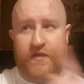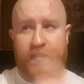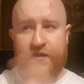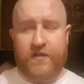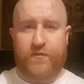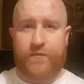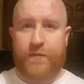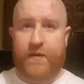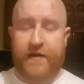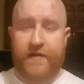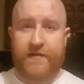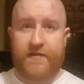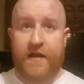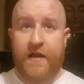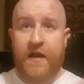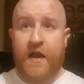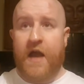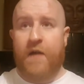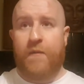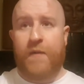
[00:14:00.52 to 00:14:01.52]
lifts his spirits.
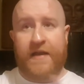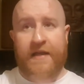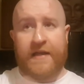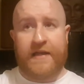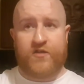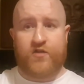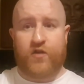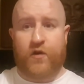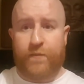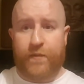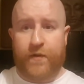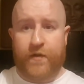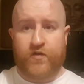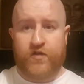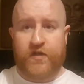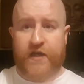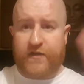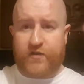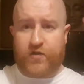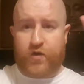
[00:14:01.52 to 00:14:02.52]
And when he's up,
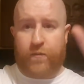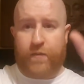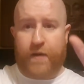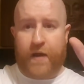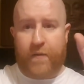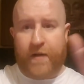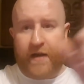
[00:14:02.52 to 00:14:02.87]
she's up.